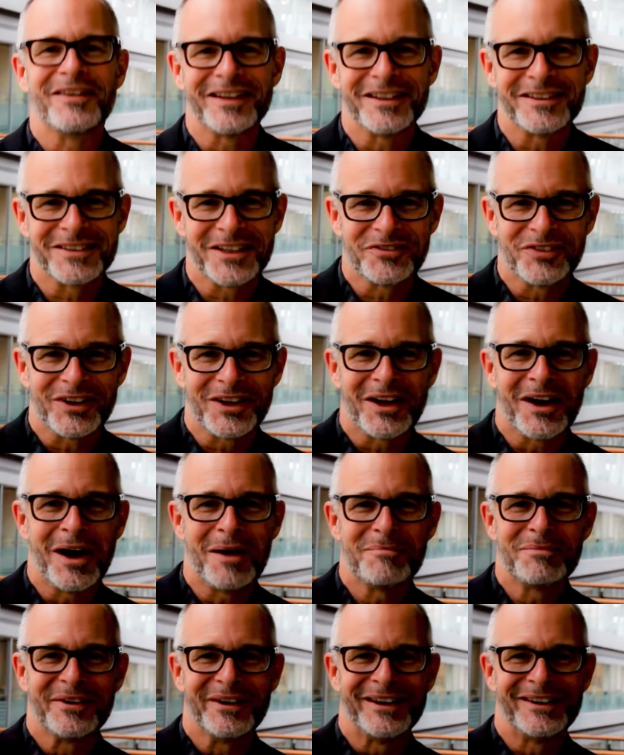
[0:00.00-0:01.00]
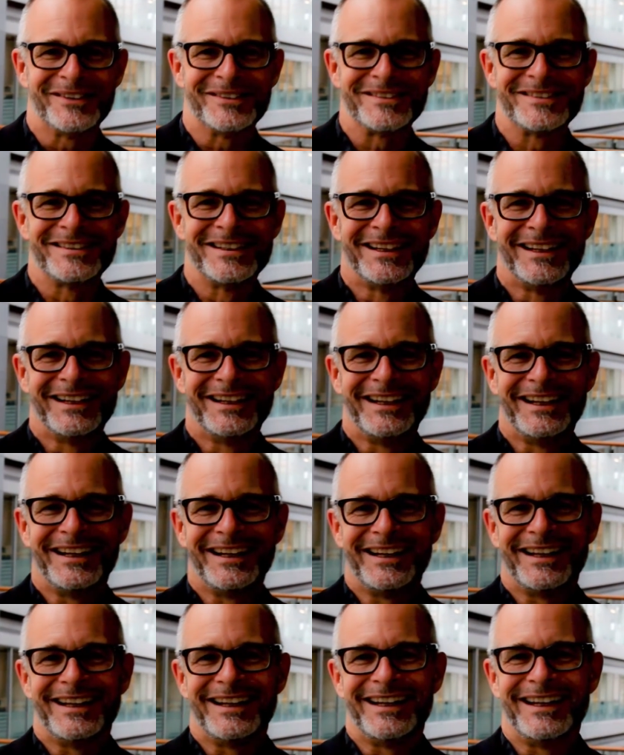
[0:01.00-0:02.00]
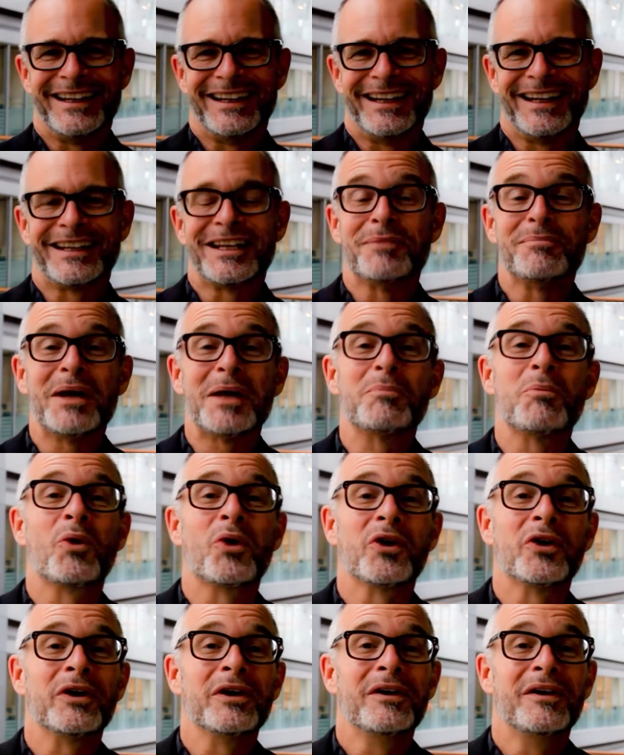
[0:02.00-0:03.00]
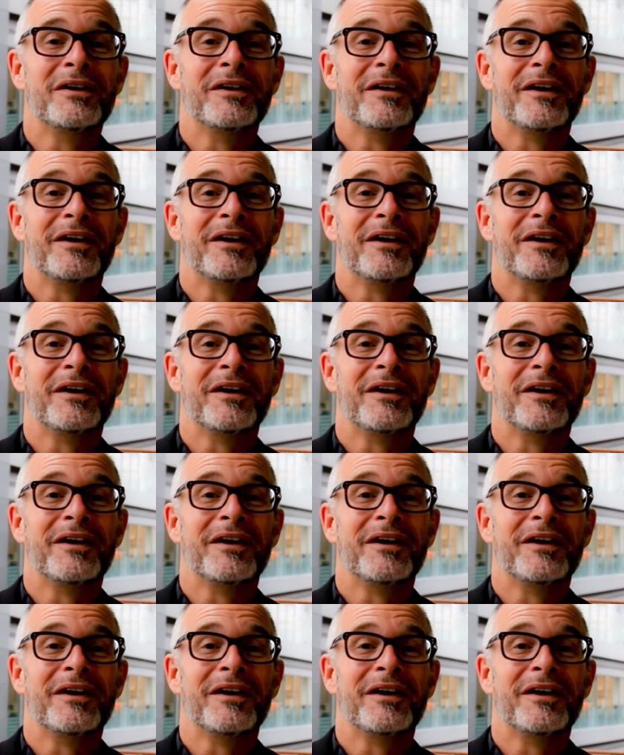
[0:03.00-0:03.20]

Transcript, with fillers: all these different compounds, it can make more